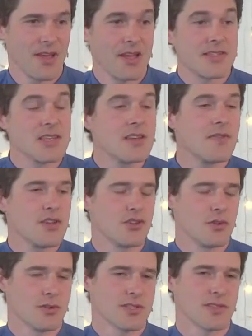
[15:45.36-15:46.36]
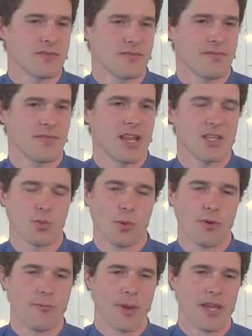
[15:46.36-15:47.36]
As individuals, that's what
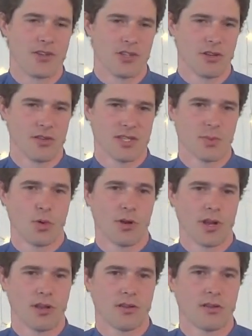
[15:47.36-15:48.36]
we've majored on this morning.